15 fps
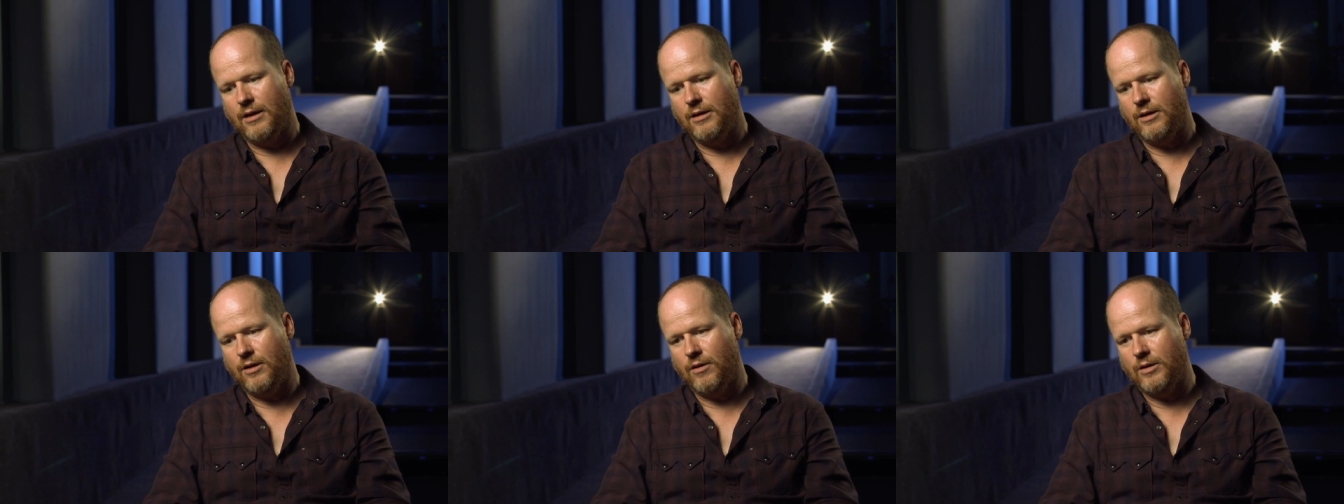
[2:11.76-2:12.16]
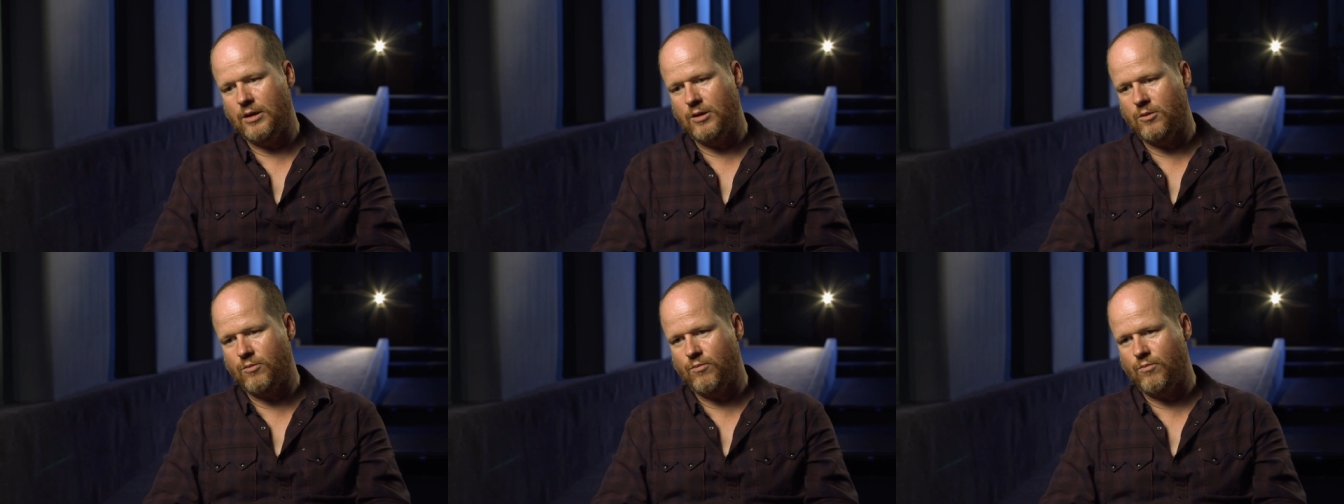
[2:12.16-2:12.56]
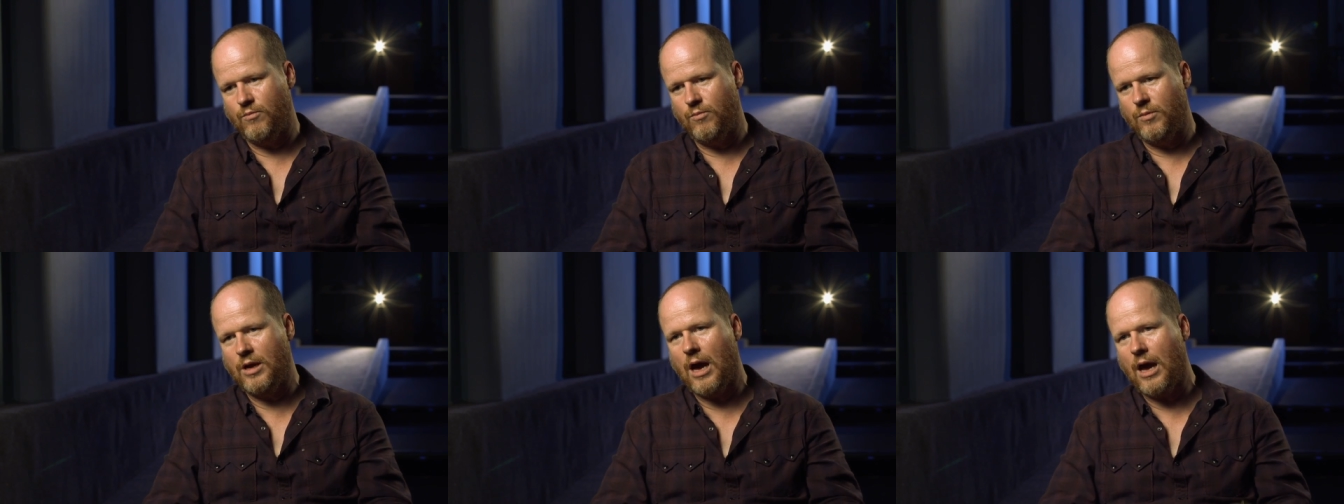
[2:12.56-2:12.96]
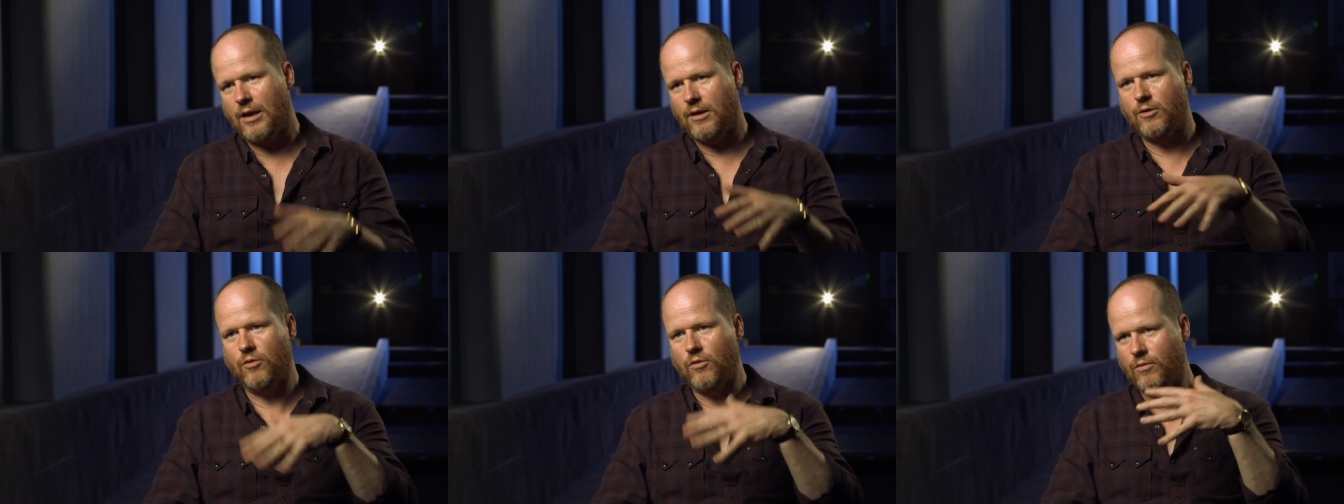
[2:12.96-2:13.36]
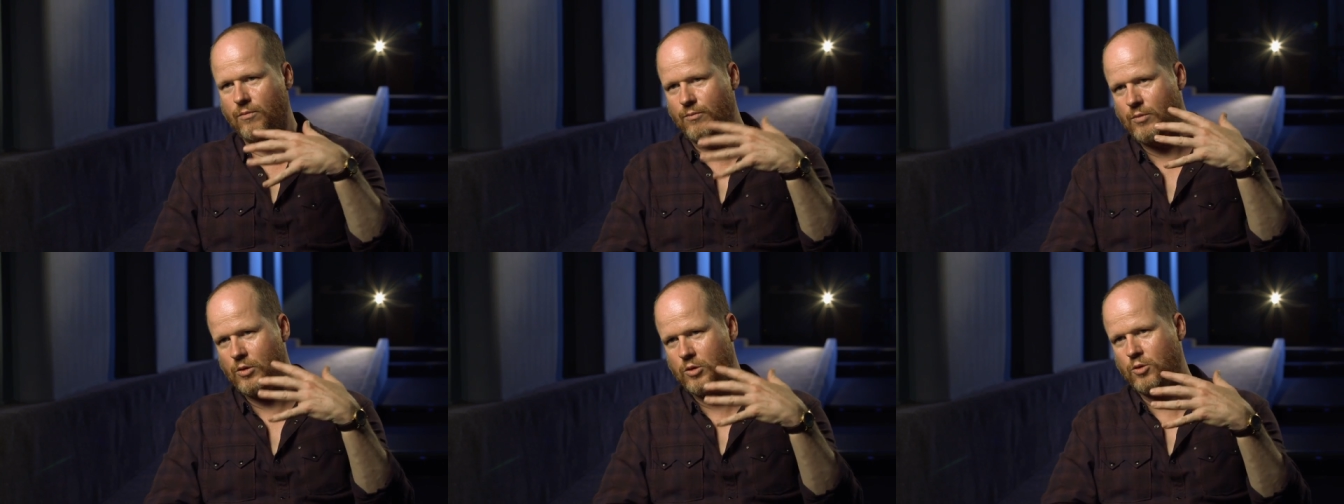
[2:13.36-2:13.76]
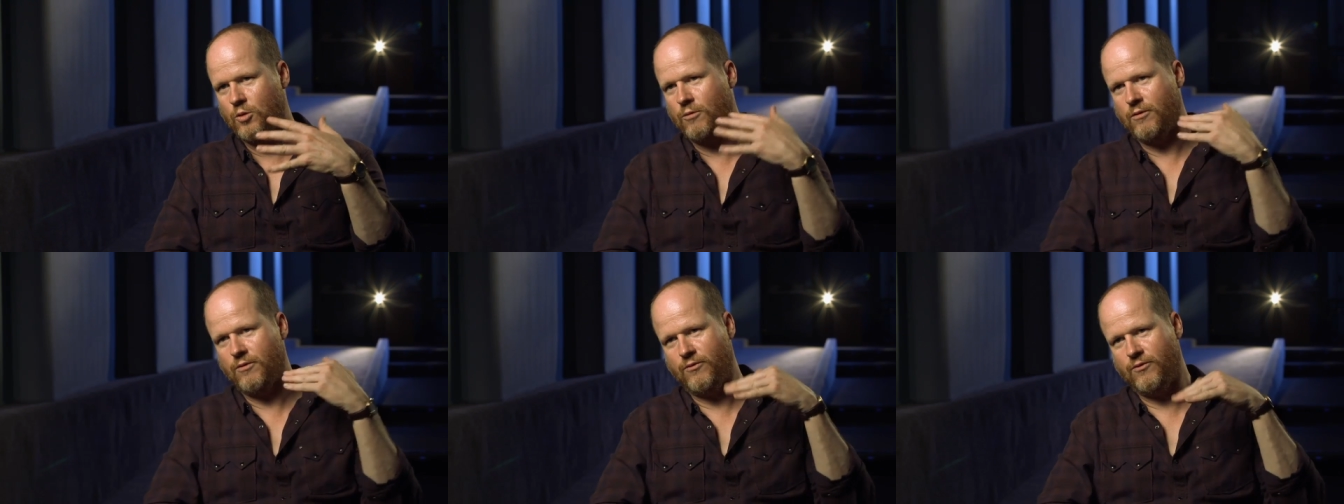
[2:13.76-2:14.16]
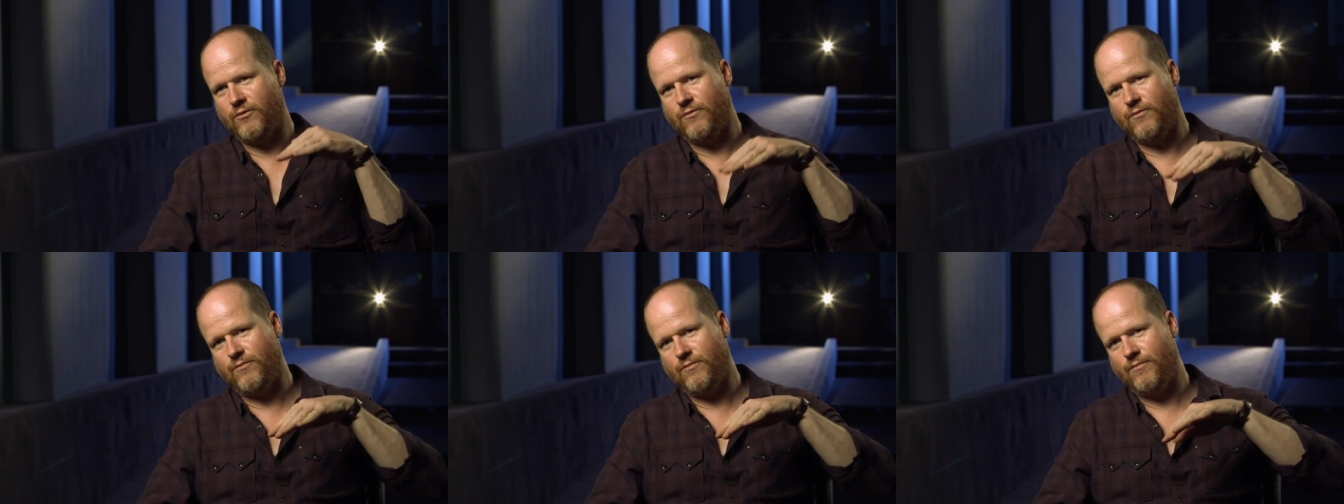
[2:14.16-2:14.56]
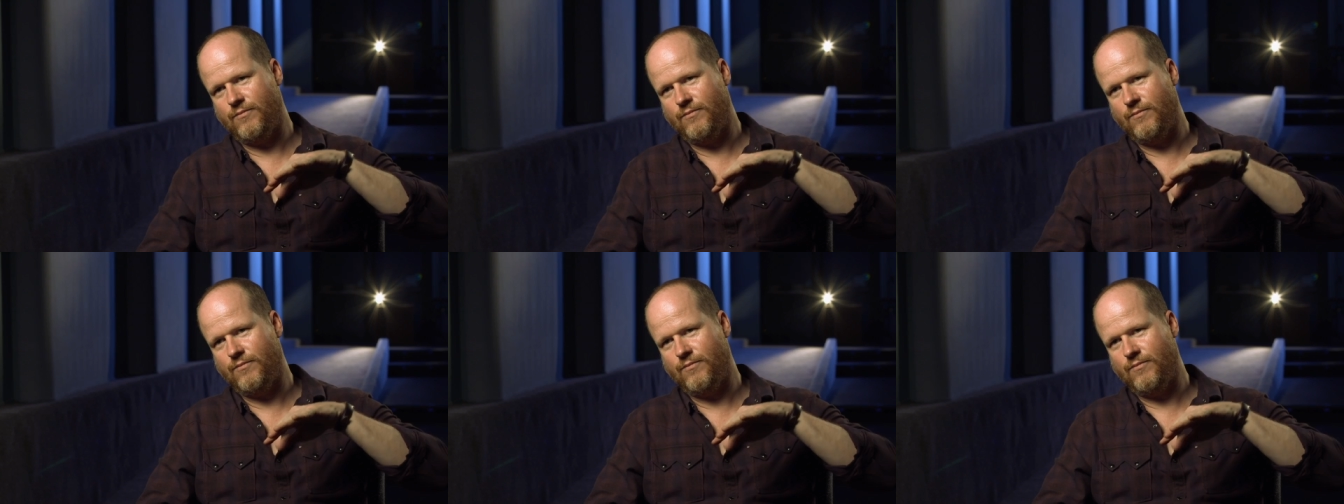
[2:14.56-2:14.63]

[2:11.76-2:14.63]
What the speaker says: you know, he's gotten to a sort of